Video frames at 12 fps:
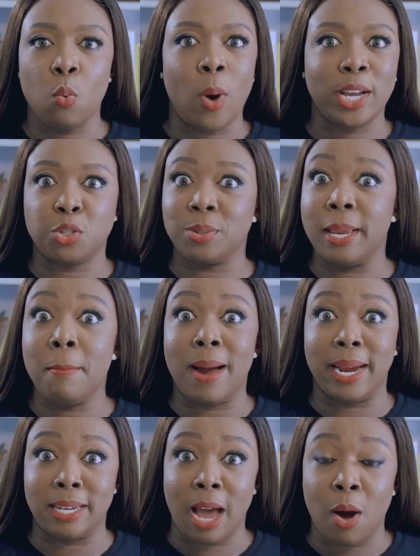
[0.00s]
Why should they
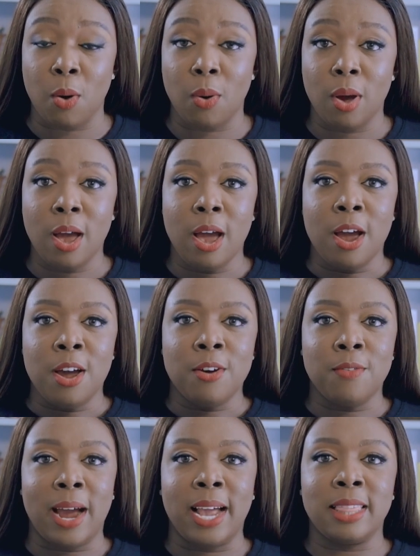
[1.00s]
buy now,
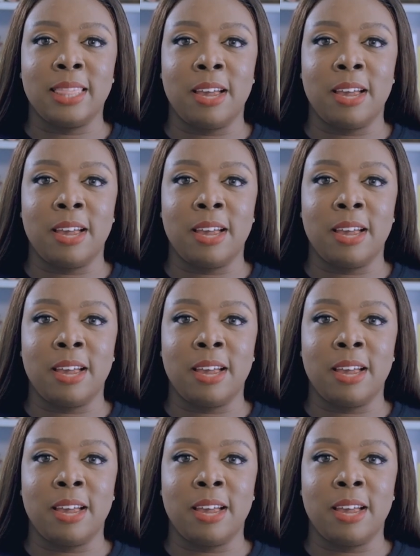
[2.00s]
right?